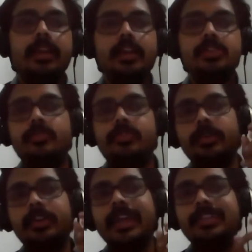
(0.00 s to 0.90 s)
So if you're
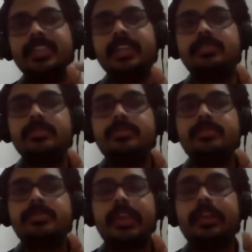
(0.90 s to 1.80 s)
looking at the
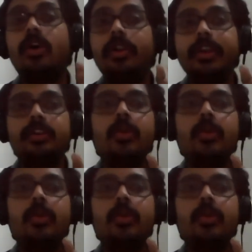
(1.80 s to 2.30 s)
seasons, according to